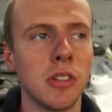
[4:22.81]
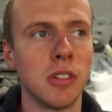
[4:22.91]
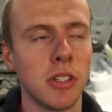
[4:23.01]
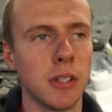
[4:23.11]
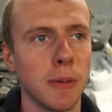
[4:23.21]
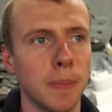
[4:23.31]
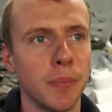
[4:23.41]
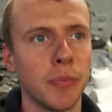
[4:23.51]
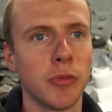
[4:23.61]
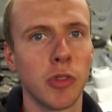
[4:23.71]
Um,
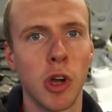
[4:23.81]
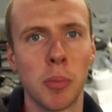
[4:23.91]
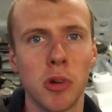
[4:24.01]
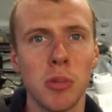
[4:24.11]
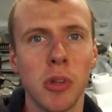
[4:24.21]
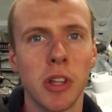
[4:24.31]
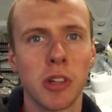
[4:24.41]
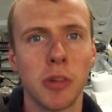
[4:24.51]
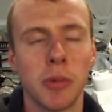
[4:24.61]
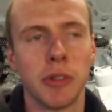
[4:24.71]
we've got a problem of that
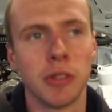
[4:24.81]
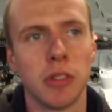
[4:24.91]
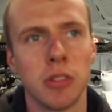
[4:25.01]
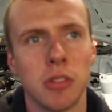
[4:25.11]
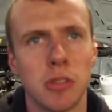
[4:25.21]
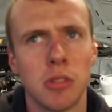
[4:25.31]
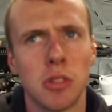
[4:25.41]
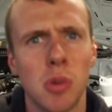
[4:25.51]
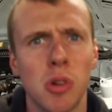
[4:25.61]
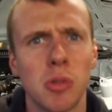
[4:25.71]
coming
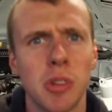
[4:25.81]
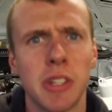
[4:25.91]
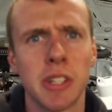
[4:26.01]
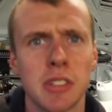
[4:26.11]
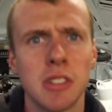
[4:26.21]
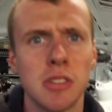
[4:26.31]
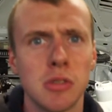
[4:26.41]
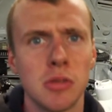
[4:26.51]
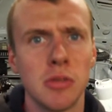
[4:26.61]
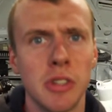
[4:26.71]
tomorrow or the next day,
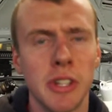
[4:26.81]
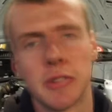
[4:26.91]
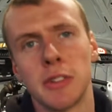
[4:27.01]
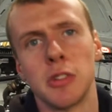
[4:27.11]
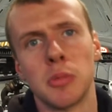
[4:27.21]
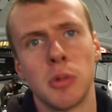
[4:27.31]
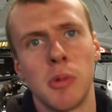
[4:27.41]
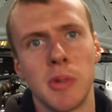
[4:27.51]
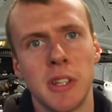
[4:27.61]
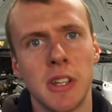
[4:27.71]
so the next video will probably
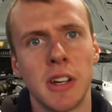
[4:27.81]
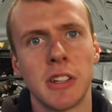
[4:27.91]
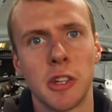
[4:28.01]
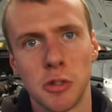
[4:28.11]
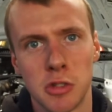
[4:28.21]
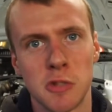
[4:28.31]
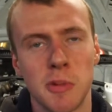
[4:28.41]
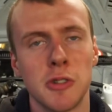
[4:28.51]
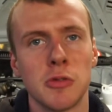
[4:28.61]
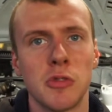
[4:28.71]
be doing that and getting our
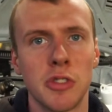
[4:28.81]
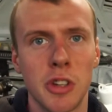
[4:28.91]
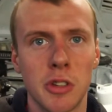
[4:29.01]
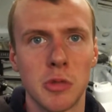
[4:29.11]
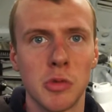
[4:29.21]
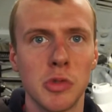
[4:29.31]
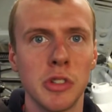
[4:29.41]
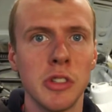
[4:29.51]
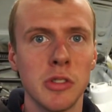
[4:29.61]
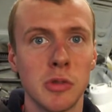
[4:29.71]
suspension on and getting it
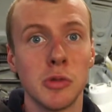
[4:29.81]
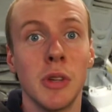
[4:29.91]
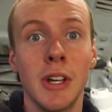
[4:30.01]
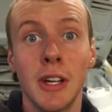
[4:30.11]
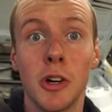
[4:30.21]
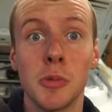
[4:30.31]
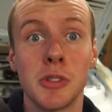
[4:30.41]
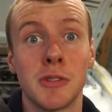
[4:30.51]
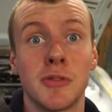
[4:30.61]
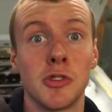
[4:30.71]
rolling. So, hope you
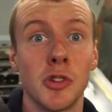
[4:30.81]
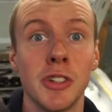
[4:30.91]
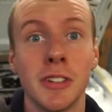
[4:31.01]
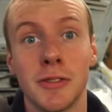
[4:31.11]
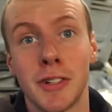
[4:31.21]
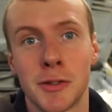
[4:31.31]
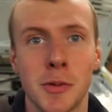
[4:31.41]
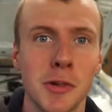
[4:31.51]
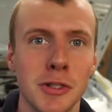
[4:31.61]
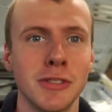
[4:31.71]
have enjoyed it, and thanks for
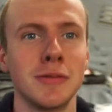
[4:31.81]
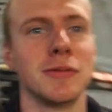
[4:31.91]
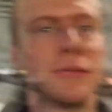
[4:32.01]
watching.